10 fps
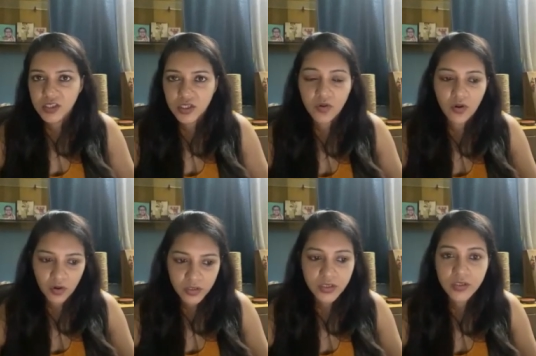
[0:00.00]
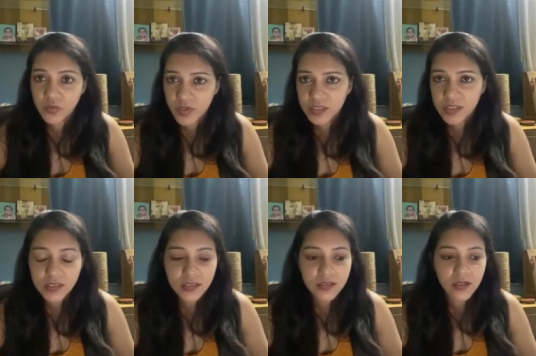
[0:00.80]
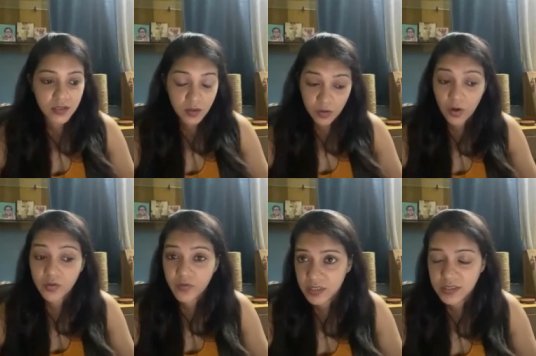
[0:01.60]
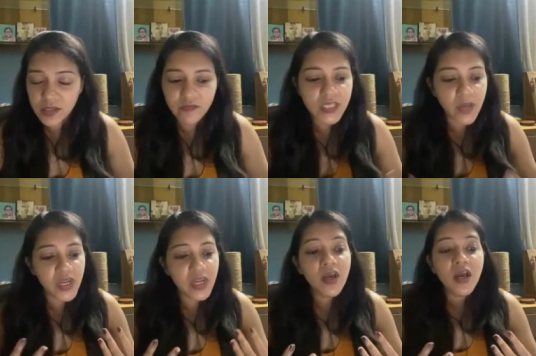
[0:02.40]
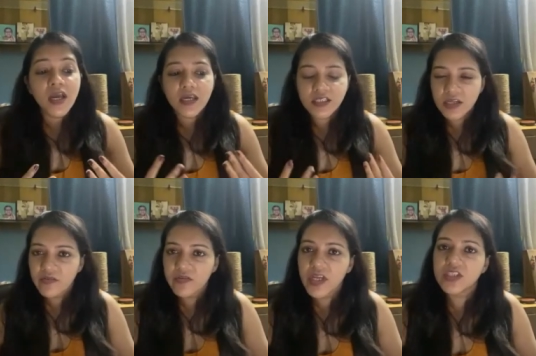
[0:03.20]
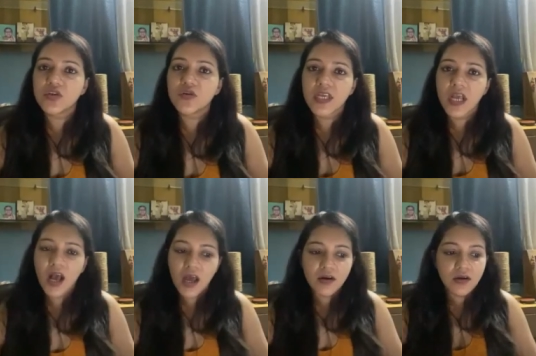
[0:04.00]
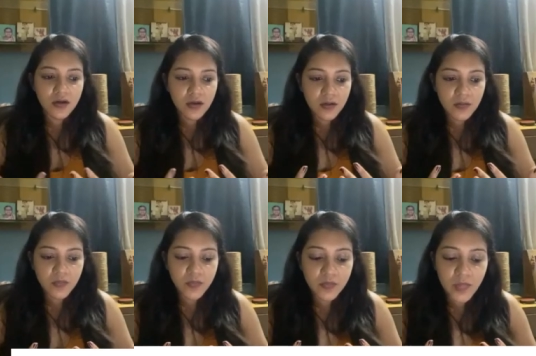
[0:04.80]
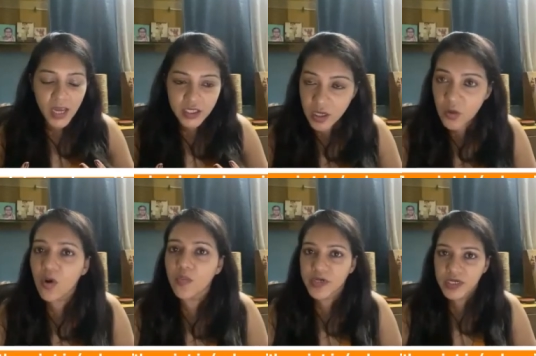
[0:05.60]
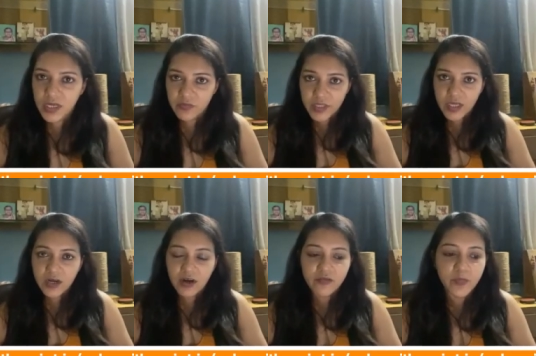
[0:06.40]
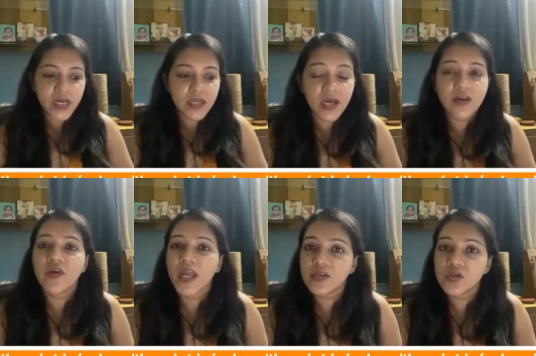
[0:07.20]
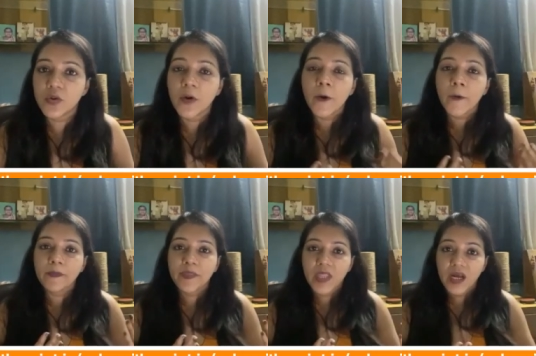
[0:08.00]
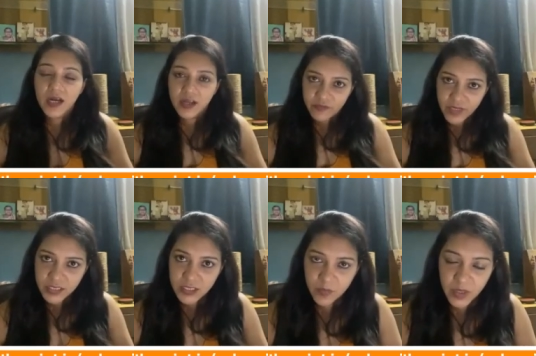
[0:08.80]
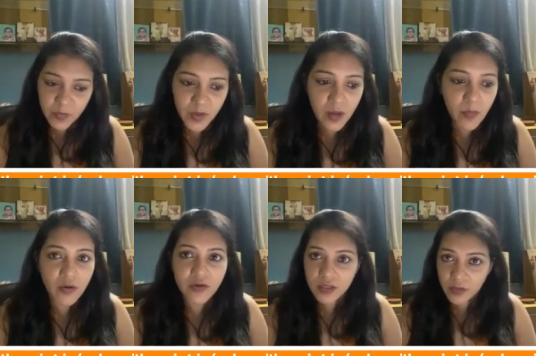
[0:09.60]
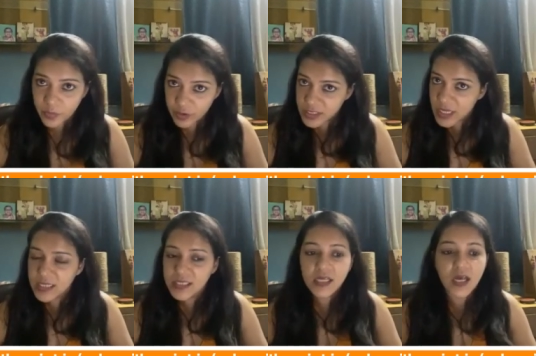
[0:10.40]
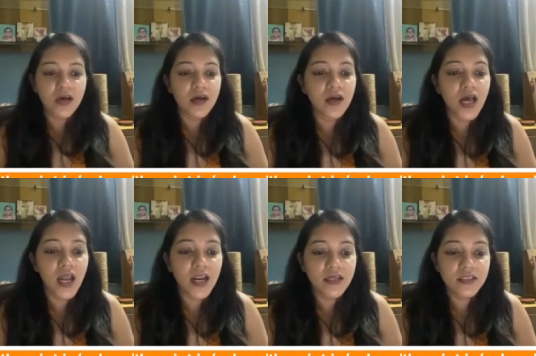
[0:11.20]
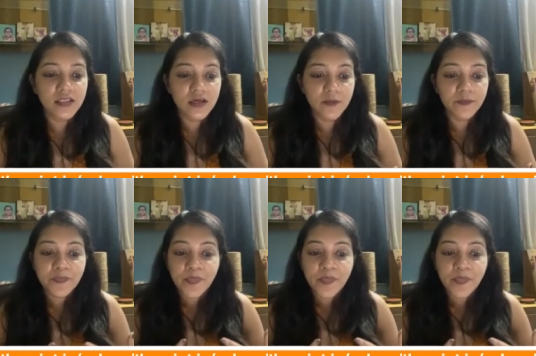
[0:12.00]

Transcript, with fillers: NGO not doing this, uh, not doing this service. I mean, each and every NGO they are uh, actually cooperating with the government. They are trying to mm, uh, convince the people about the process uh, and um,